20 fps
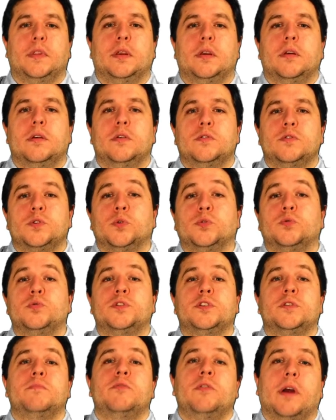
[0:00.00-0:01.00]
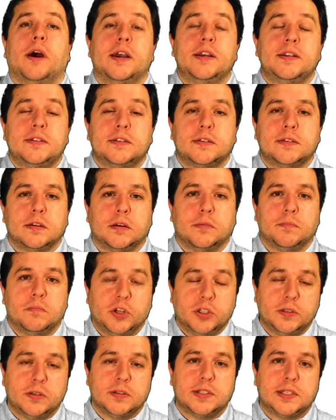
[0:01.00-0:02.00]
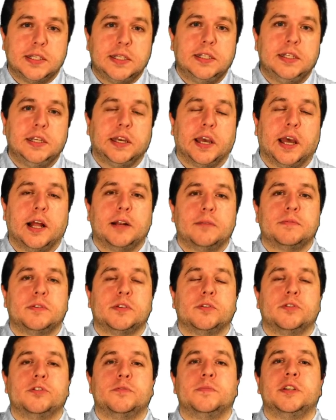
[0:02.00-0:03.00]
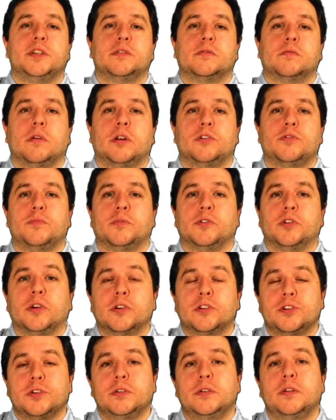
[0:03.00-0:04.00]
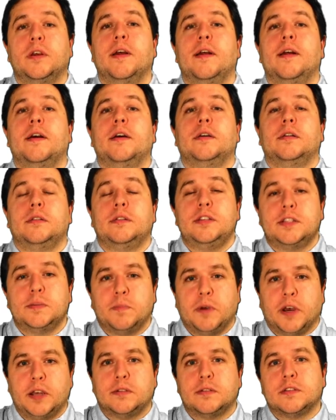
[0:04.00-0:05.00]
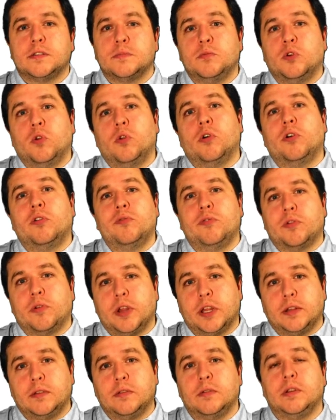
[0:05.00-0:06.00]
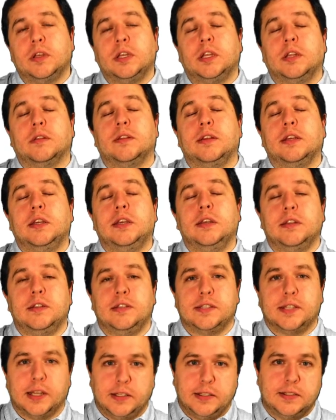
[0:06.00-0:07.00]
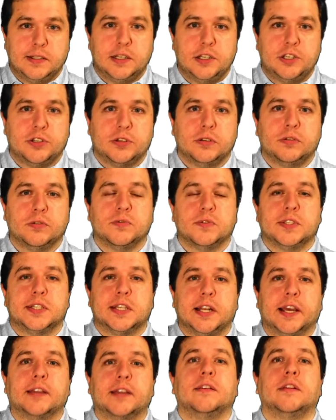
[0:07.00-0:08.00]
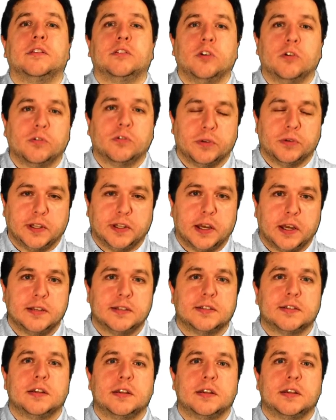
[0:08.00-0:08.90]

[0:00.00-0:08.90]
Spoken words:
So to summarize, model seeding helps search-based crash reproduction despite a small overhead during the initialization to select and concretize